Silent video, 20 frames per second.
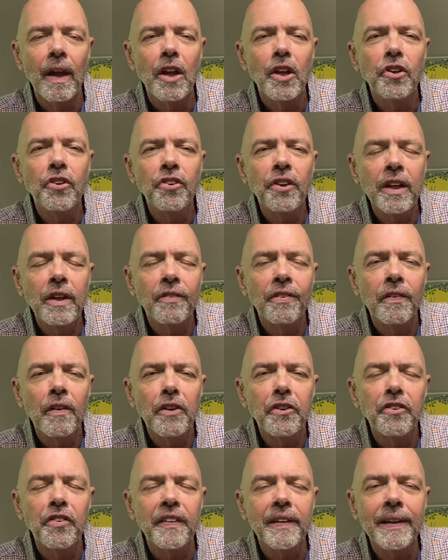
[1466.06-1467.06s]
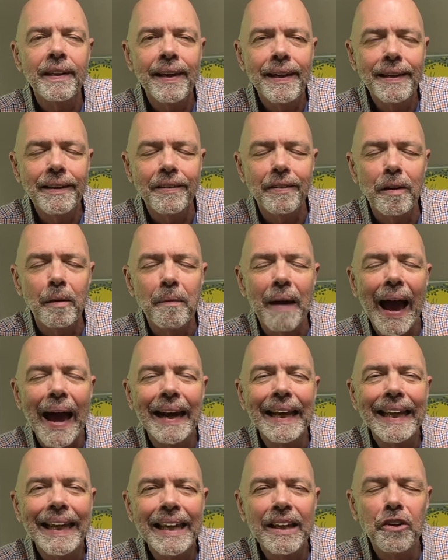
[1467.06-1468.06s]
Seek first the kingdom
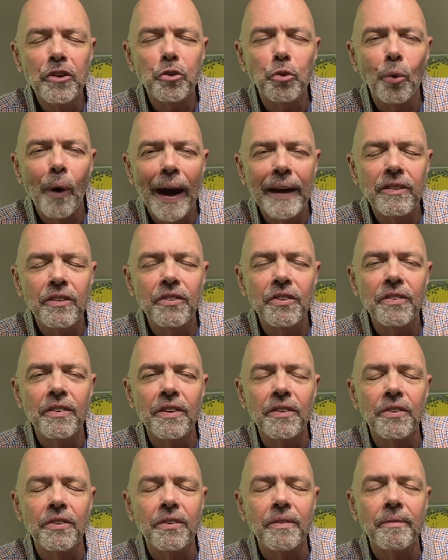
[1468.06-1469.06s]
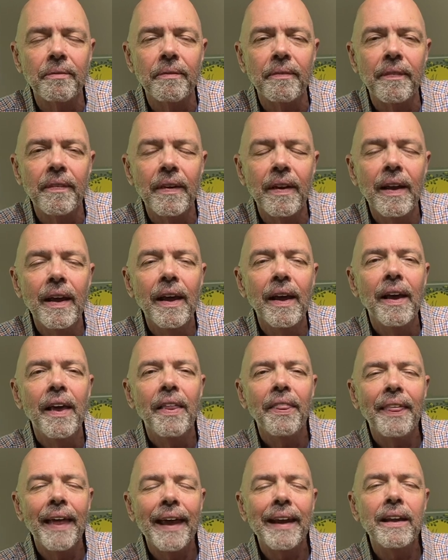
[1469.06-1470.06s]
and his righteousness
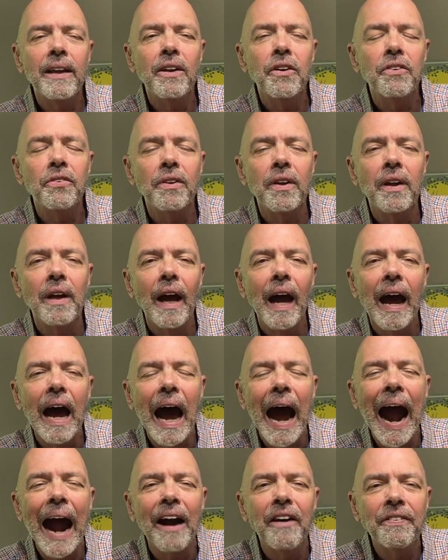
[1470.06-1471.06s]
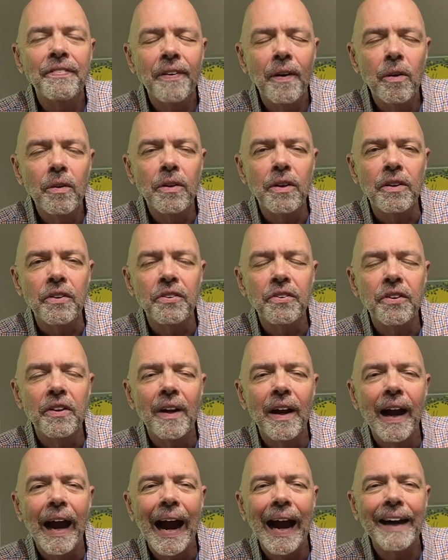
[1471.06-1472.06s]
that is our focus,
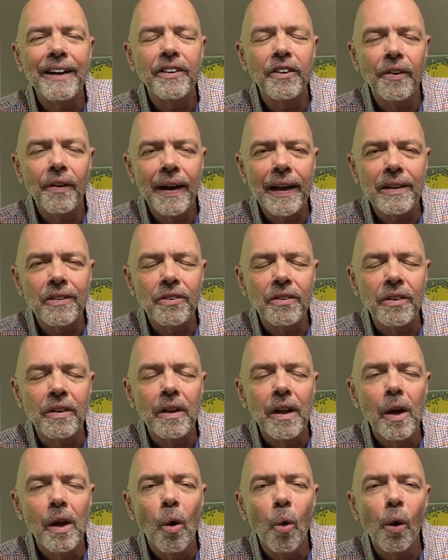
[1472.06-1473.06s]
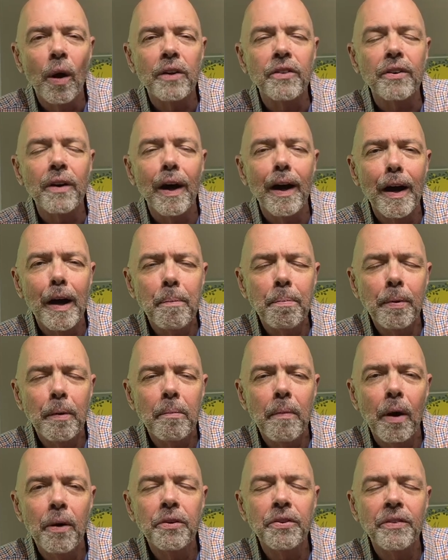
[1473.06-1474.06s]
our direction, what's
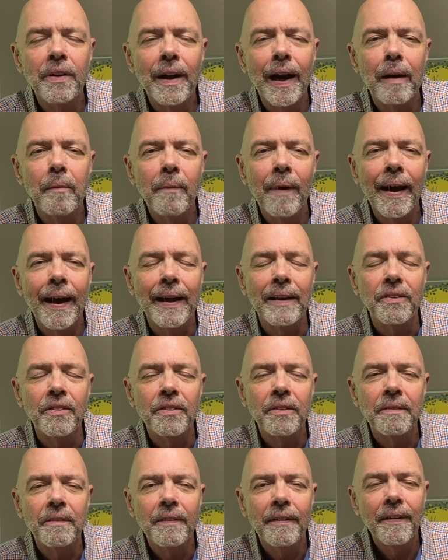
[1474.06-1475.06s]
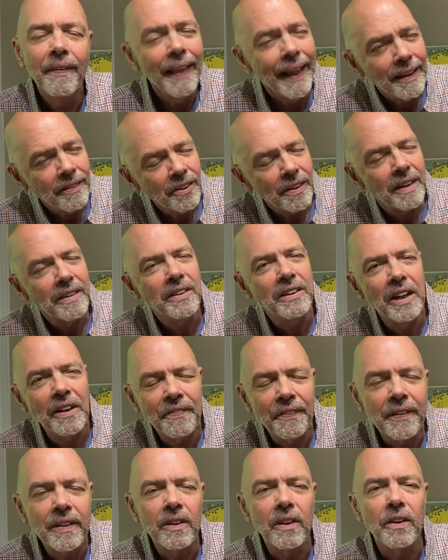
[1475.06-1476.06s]
uppermost in our minds. That's a
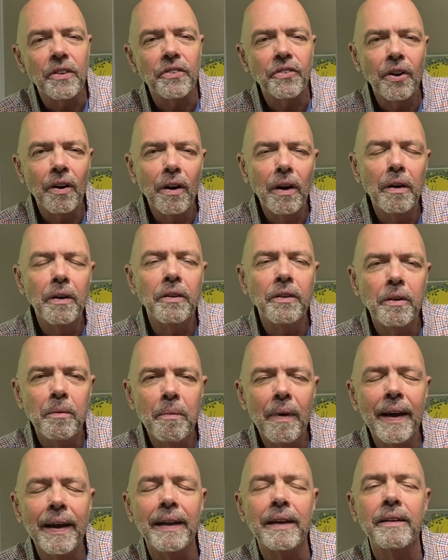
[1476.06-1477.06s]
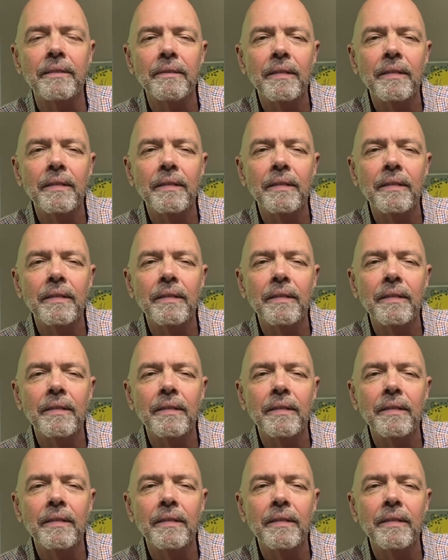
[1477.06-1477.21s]
difficult turn to make,